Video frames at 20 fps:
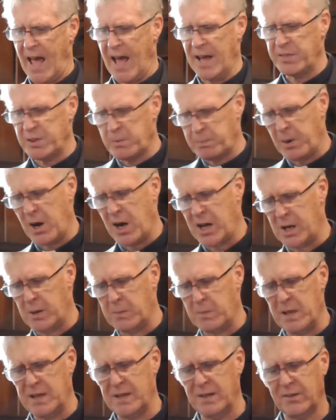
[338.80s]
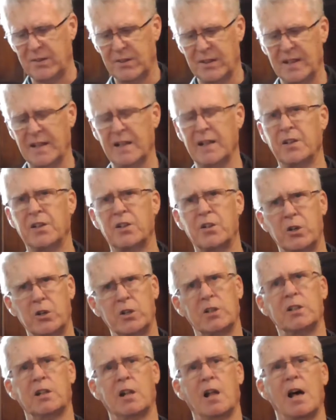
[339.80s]
At the bottom is
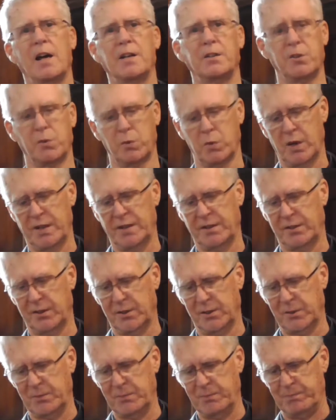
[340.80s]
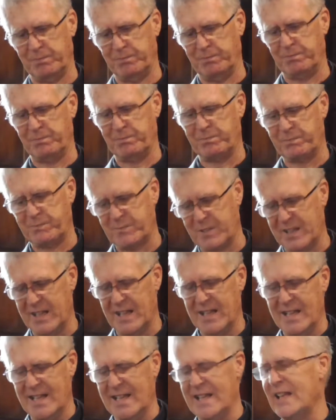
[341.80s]
internalized racism.
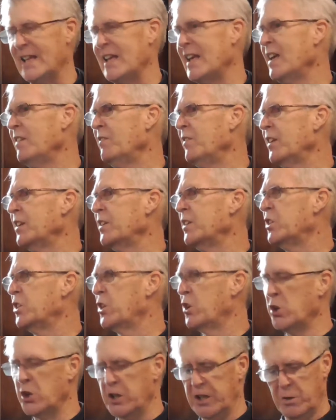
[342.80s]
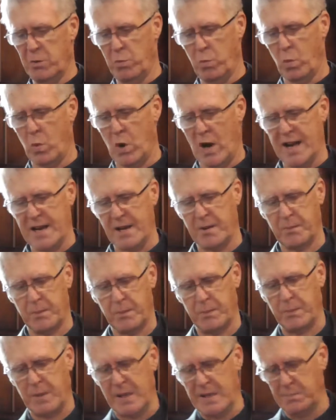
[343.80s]
Even good white
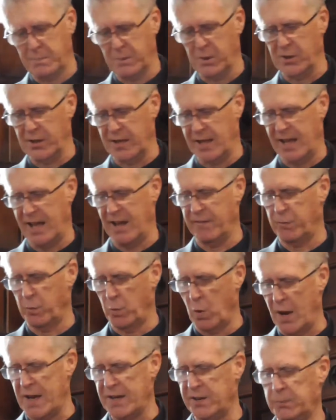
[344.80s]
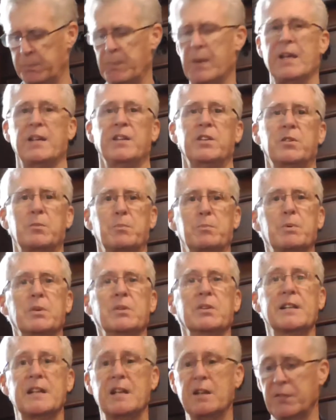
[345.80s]
people have race-based
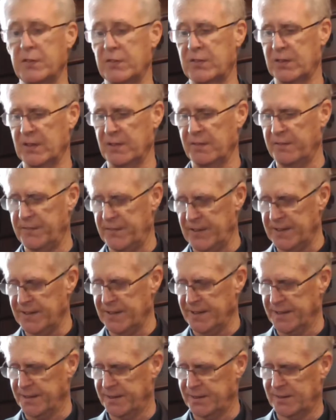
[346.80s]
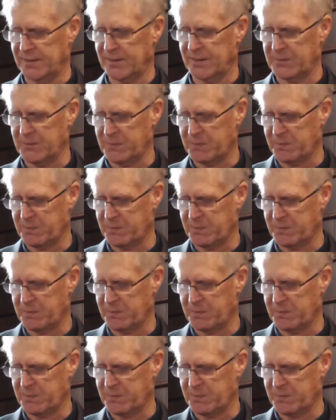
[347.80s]
beliefs and feelings.